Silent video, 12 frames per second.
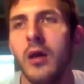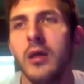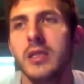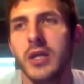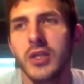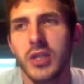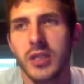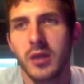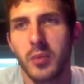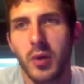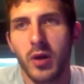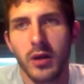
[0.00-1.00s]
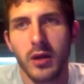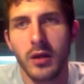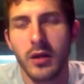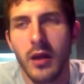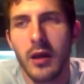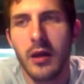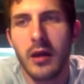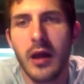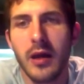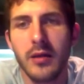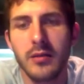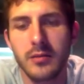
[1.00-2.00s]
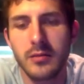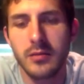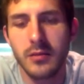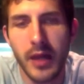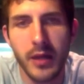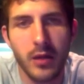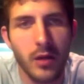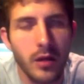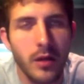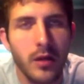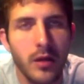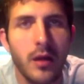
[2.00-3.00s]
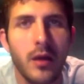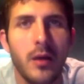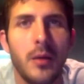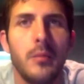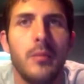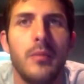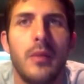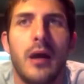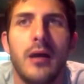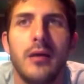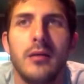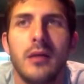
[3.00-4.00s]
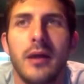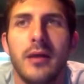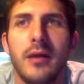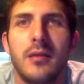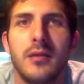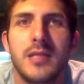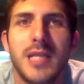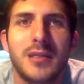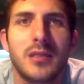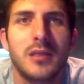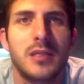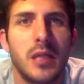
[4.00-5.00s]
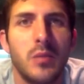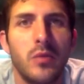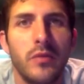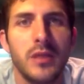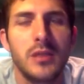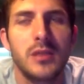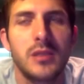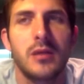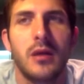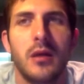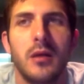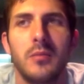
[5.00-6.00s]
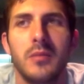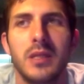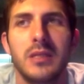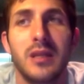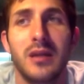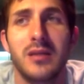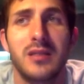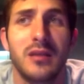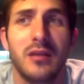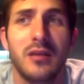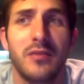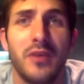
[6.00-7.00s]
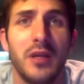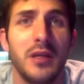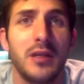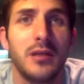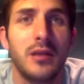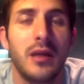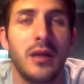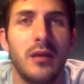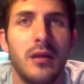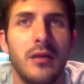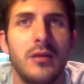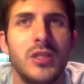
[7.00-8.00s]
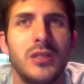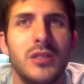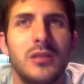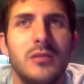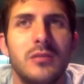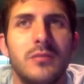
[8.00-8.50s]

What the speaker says: Sarah Jessica Parker, I like her. I like the Sex and the City movies because I just think they're funny. And just,